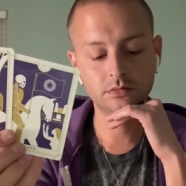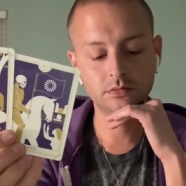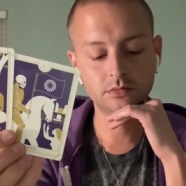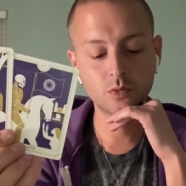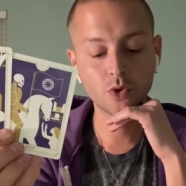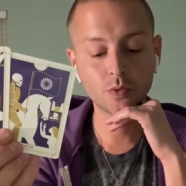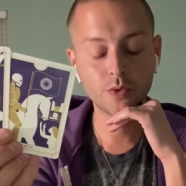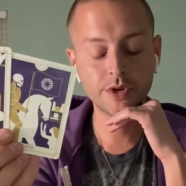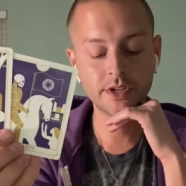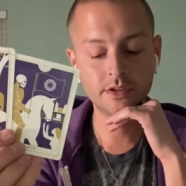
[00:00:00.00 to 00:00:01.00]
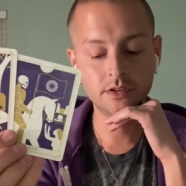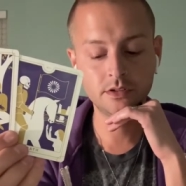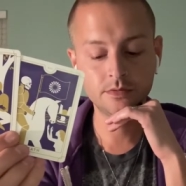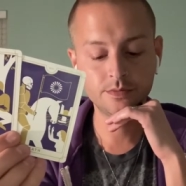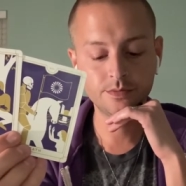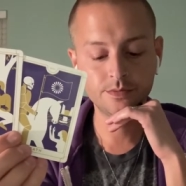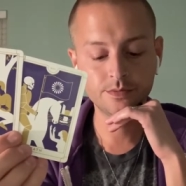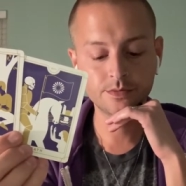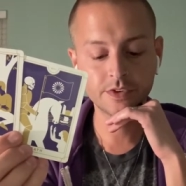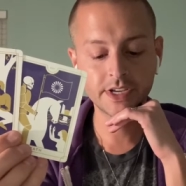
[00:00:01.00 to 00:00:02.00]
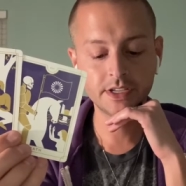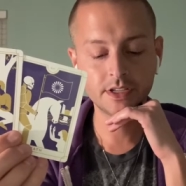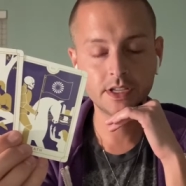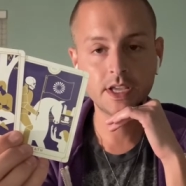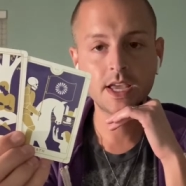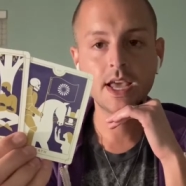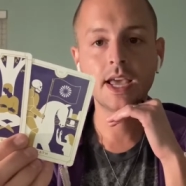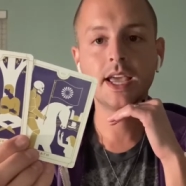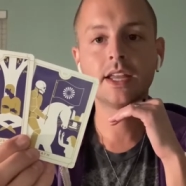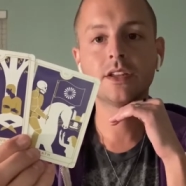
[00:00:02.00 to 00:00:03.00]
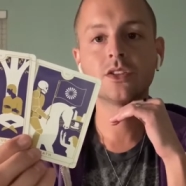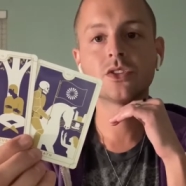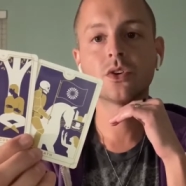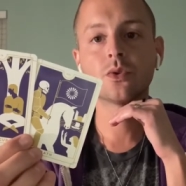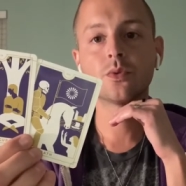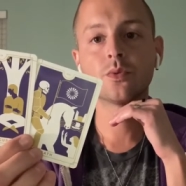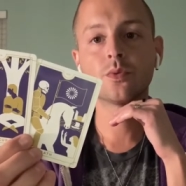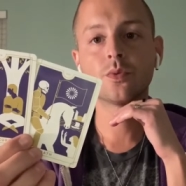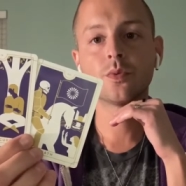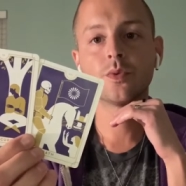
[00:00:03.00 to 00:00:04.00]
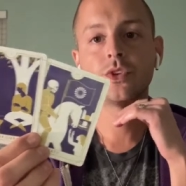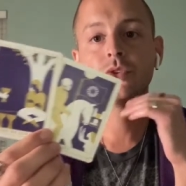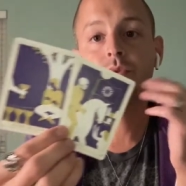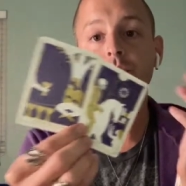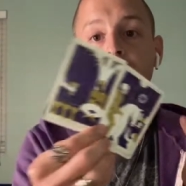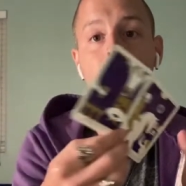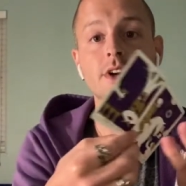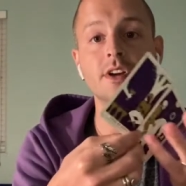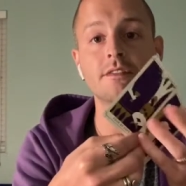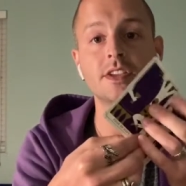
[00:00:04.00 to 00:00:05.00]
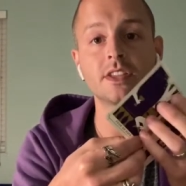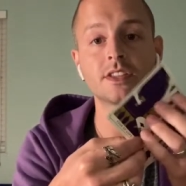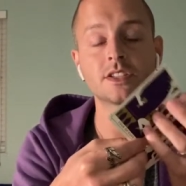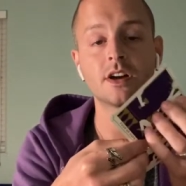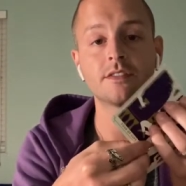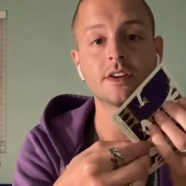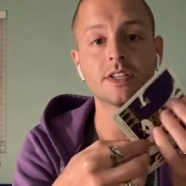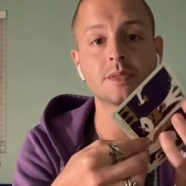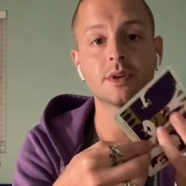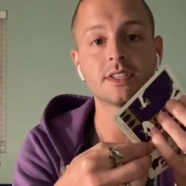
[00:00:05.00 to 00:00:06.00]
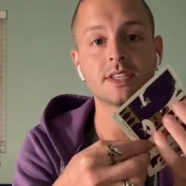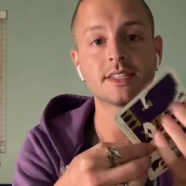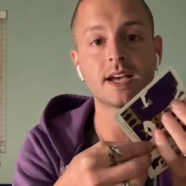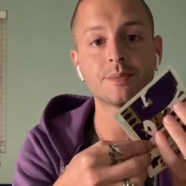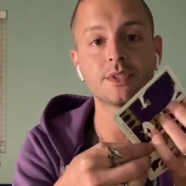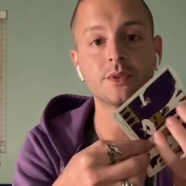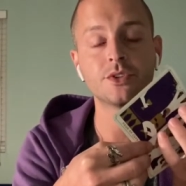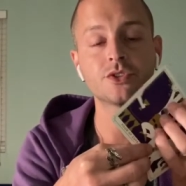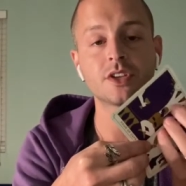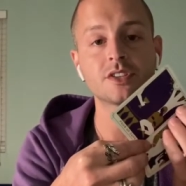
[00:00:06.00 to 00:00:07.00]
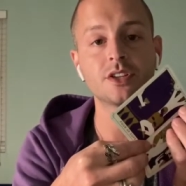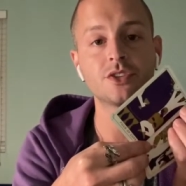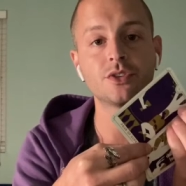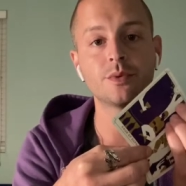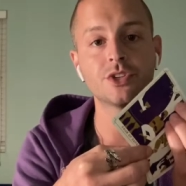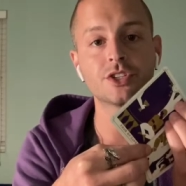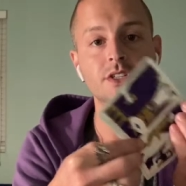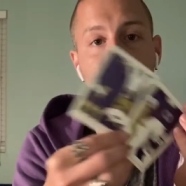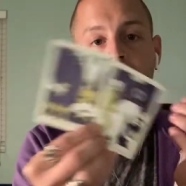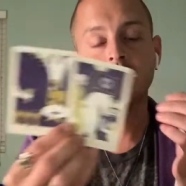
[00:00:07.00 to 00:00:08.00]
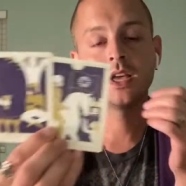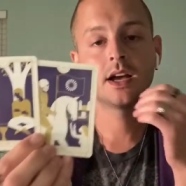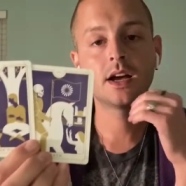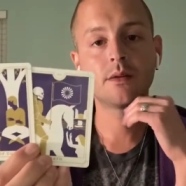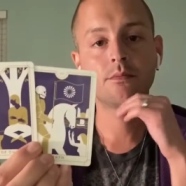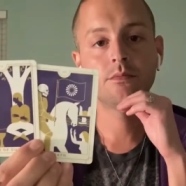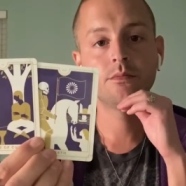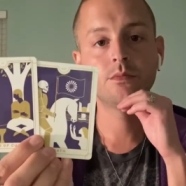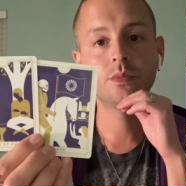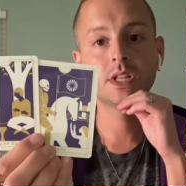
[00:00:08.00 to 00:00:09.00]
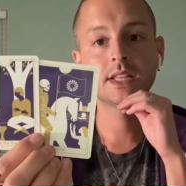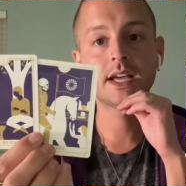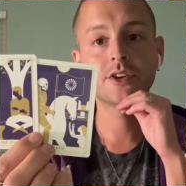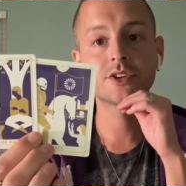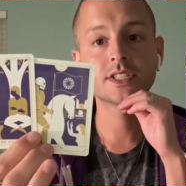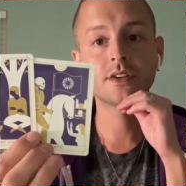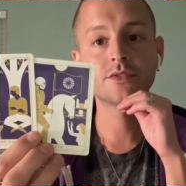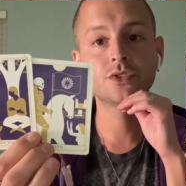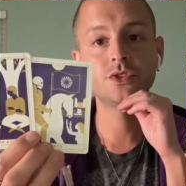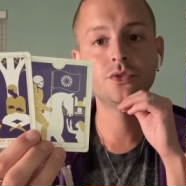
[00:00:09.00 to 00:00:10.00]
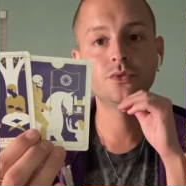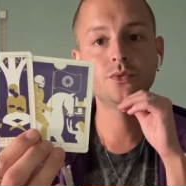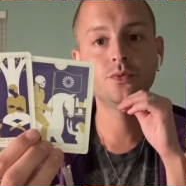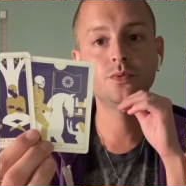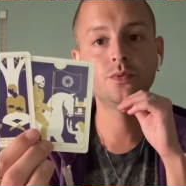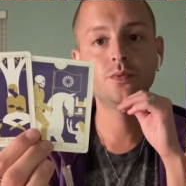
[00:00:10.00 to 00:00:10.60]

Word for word: more wounded, right? And so you are not feeling this offer and spirit says absolutely trust the intuition um, allow yourself to